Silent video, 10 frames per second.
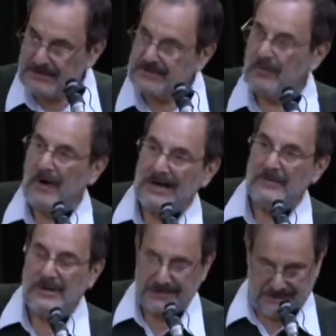so why
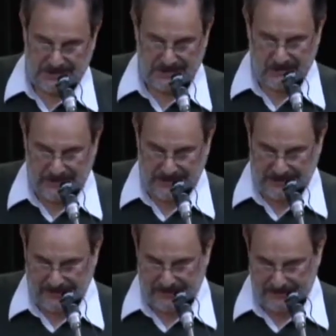do I tell you
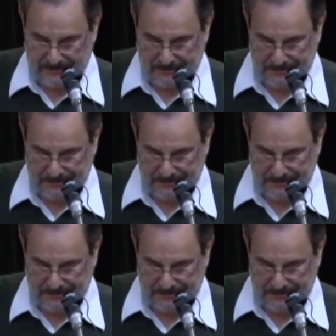anything?